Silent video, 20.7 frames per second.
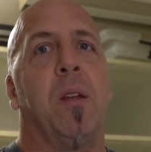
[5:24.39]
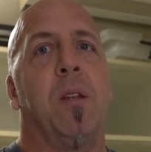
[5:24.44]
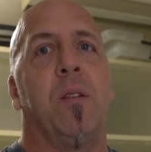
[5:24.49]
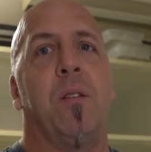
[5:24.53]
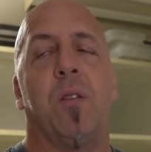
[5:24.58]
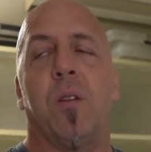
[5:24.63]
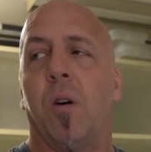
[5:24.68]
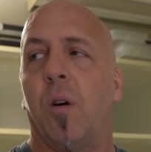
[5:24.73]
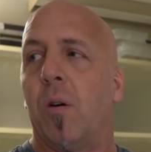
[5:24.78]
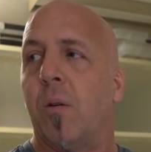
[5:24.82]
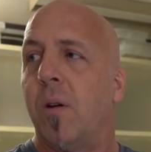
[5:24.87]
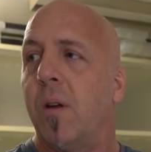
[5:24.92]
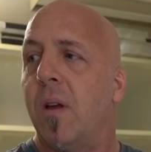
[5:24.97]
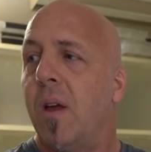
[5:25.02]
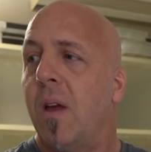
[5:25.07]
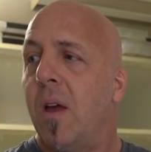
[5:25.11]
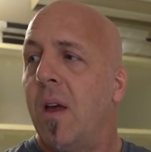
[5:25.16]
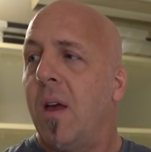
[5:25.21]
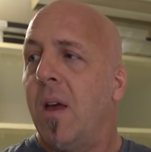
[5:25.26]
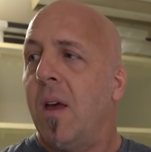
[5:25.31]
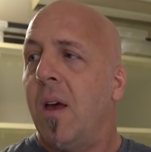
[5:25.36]
So
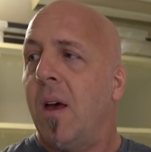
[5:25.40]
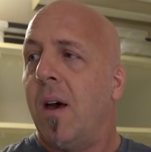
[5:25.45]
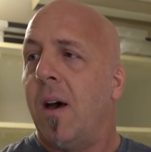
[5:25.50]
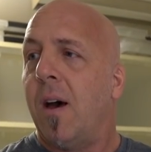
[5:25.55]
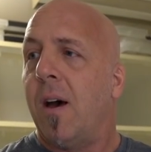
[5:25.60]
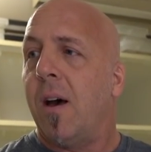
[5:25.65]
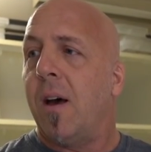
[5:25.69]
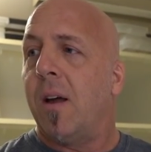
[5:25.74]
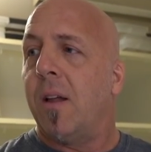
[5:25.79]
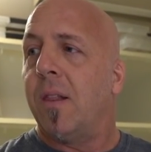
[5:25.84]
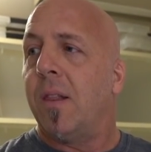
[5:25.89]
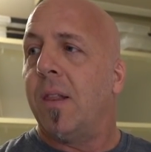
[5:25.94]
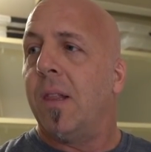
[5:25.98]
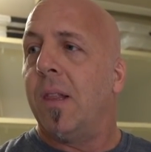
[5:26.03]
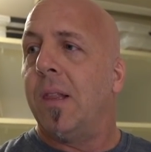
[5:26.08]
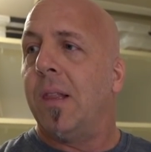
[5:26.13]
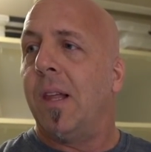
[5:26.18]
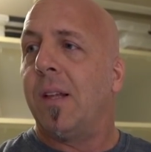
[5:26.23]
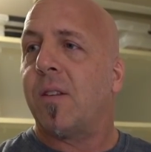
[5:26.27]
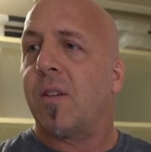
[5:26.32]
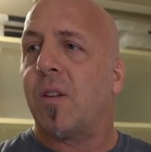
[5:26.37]

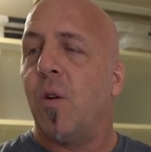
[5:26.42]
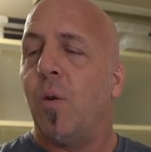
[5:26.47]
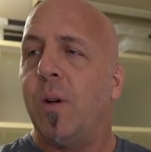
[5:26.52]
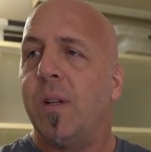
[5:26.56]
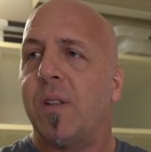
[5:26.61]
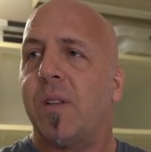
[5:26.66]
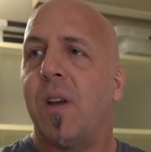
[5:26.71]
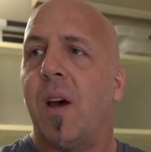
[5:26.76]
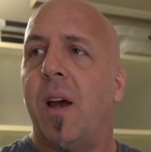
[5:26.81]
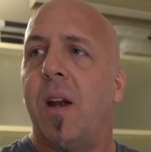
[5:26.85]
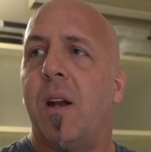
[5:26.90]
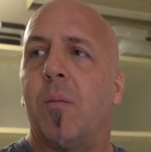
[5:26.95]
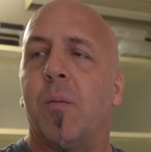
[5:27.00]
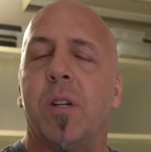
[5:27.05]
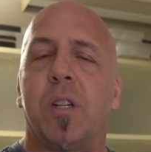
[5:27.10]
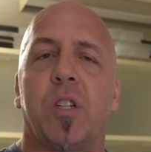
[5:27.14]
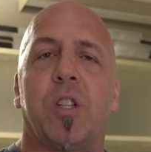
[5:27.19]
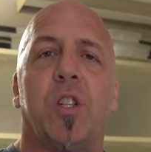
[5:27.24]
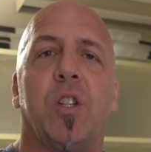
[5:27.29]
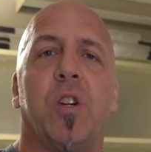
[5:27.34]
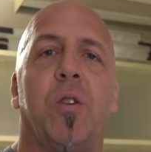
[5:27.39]
let's go inside. I'm going
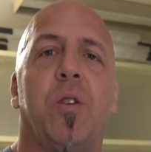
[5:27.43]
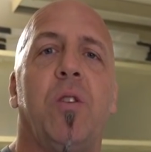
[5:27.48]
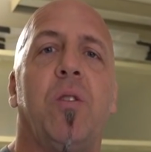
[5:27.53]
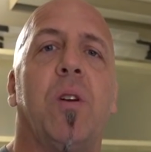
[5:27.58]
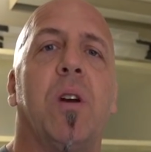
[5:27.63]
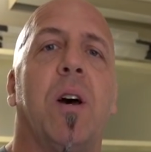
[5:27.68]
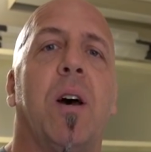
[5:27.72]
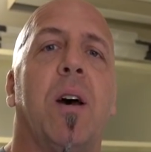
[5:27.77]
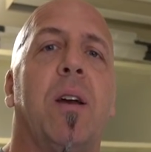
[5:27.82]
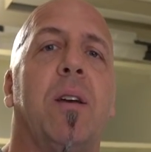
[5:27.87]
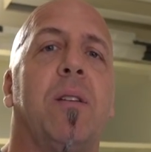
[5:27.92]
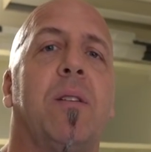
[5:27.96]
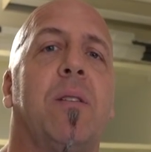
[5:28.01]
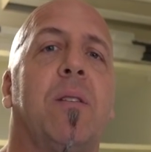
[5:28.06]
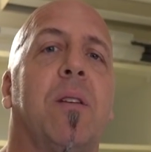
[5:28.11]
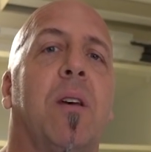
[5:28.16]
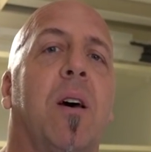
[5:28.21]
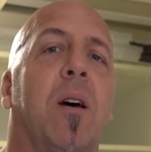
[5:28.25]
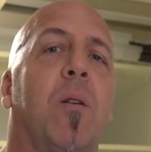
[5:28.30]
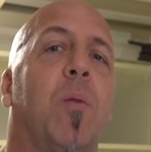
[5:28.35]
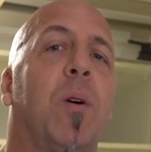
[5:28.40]
to show you guys
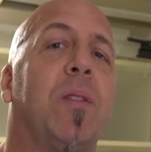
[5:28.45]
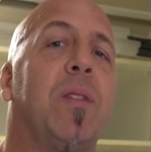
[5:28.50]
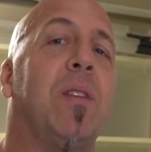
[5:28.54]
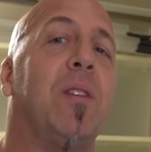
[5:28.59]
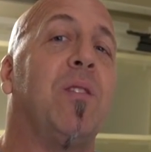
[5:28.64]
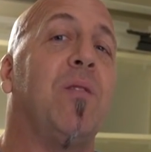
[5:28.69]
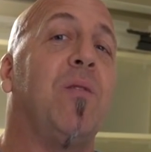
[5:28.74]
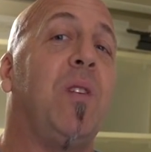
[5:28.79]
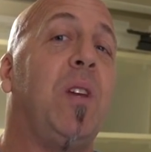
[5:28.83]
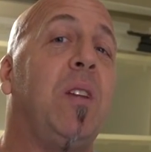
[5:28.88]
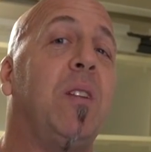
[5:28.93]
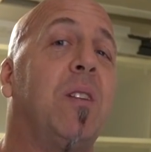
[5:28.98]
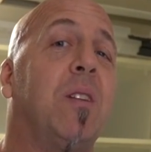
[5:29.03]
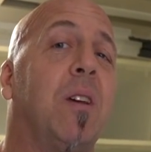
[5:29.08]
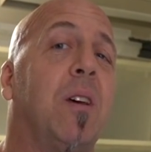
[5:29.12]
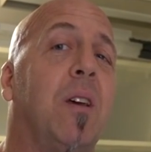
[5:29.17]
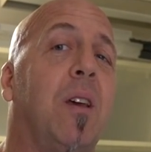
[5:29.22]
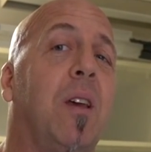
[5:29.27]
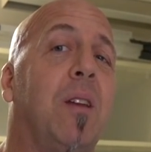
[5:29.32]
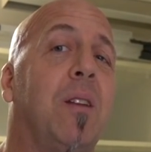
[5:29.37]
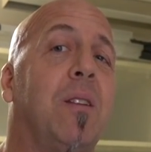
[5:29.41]
what this
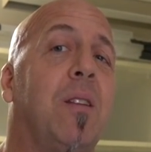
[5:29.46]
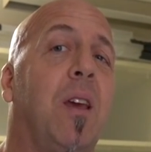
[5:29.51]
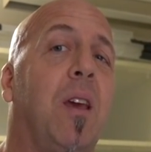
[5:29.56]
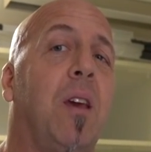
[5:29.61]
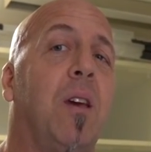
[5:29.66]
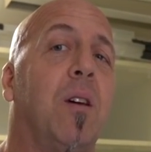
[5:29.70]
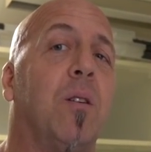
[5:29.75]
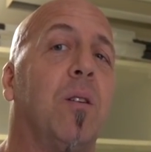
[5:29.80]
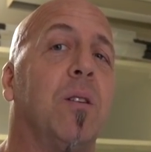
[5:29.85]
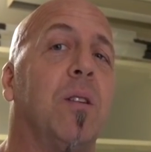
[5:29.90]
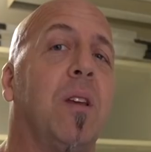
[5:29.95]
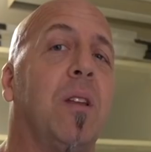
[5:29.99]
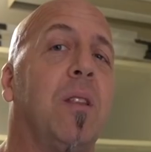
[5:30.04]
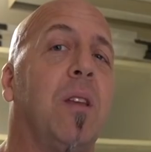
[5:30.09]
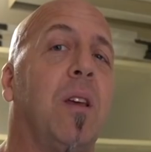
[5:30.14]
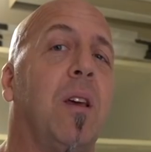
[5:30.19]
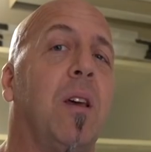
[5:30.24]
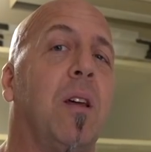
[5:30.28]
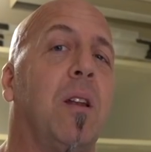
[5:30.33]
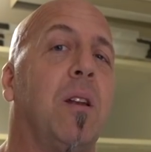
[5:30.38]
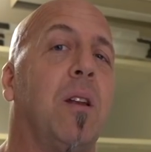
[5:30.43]
visa entailed, and
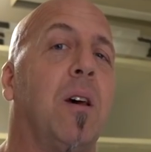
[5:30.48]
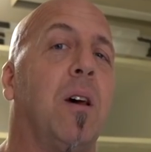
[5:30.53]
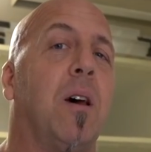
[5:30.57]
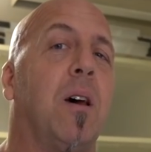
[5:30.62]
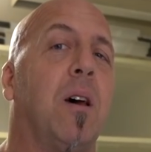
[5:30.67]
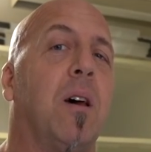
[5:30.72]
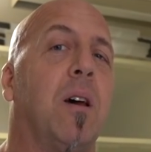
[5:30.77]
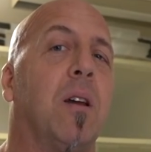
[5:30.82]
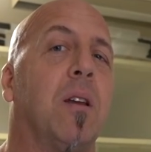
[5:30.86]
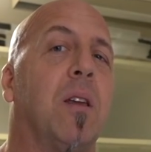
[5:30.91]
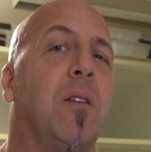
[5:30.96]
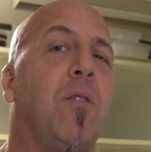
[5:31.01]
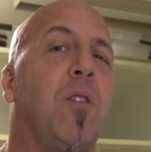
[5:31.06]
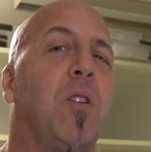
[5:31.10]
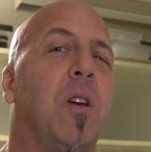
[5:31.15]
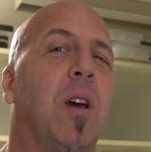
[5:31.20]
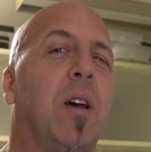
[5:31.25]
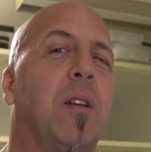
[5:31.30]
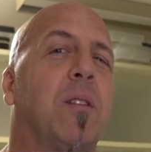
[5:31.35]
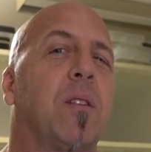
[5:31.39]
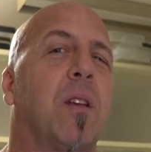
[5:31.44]
then give you
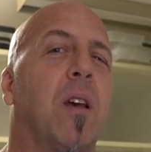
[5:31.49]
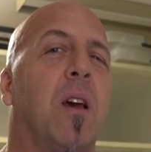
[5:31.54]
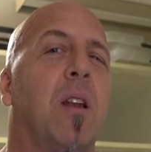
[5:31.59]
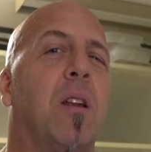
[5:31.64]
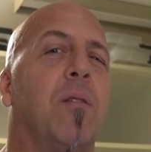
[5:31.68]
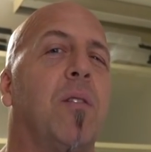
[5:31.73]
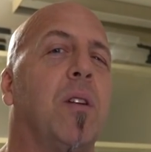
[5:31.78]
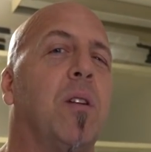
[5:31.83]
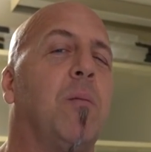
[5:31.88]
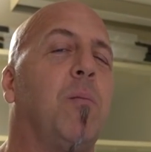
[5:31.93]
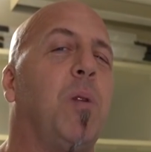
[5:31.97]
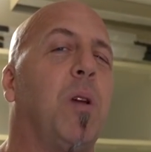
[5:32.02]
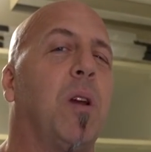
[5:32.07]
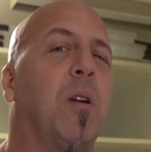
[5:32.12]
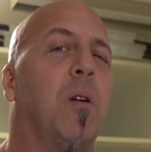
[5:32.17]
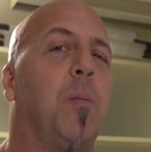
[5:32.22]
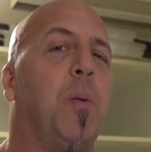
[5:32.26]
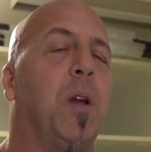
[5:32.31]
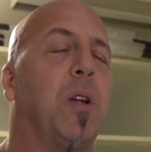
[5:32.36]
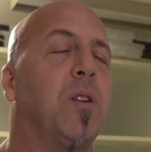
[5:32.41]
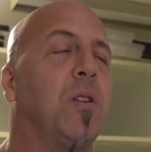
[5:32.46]
guys kind of a
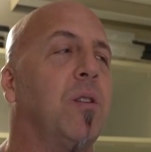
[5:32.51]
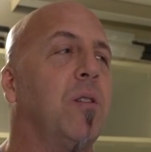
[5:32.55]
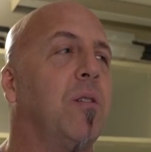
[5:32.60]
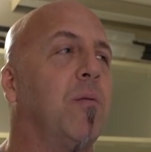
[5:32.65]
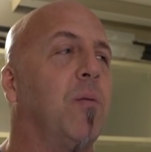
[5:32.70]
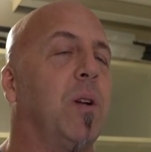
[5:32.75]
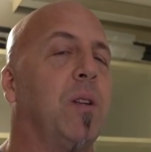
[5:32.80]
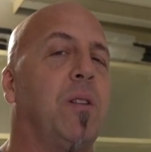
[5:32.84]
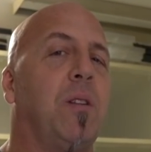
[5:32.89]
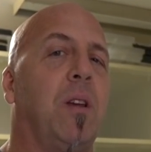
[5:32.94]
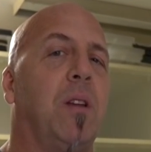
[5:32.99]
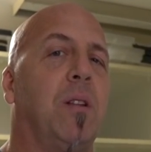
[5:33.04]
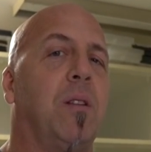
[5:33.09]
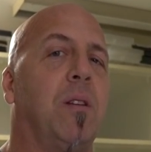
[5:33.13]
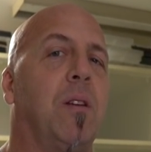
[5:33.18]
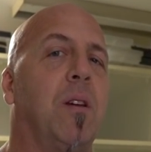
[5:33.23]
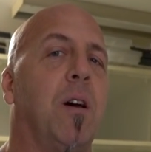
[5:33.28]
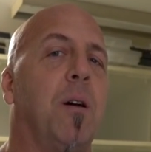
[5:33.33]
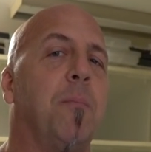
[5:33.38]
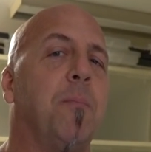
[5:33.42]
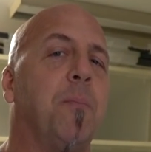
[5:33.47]
bigger picture of what's yet to
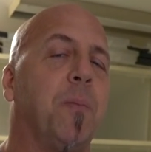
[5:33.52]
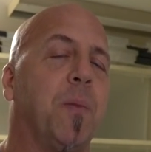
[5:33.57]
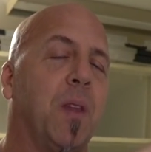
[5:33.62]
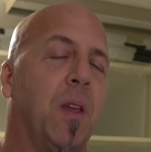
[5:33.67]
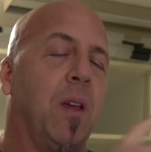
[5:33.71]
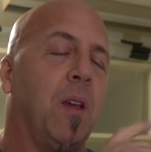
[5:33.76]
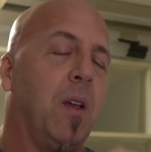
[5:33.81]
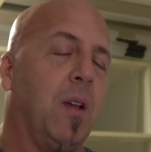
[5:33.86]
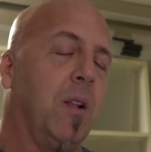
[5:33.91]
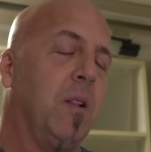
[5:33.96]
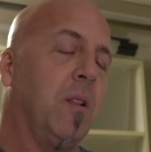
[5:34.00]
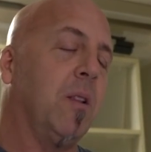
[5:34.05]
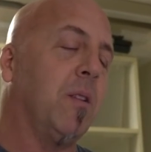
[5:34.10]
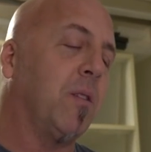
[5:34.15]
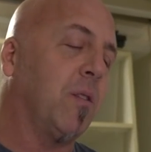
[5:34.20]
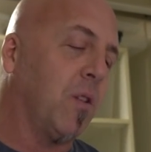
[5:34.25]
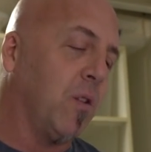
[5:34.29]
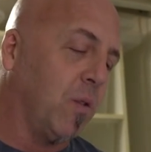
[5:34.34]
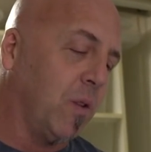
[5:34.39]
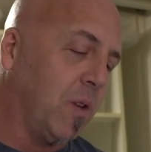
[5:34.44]
come. Let's go